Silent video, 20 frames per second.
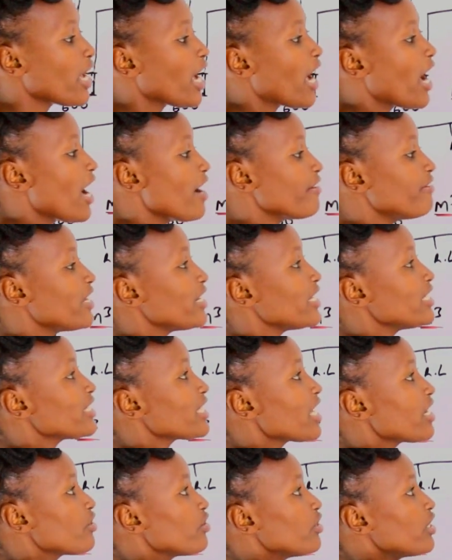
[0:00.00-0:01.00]
we have an
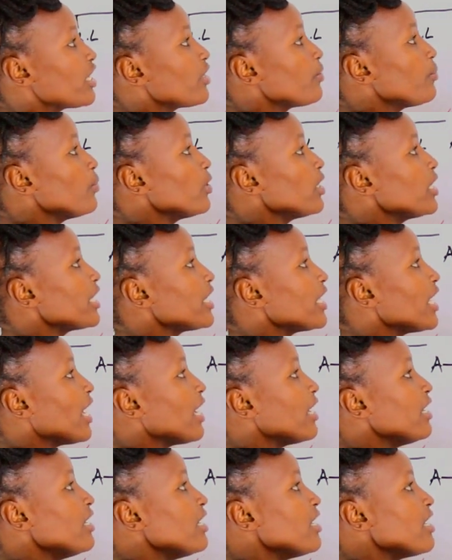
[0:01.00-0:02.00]
internal wall
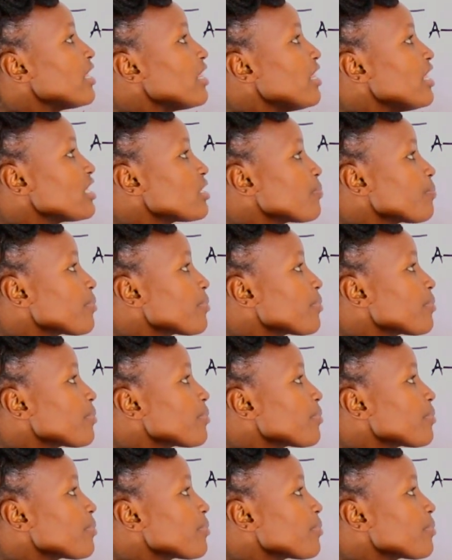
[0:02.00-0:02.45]
here, the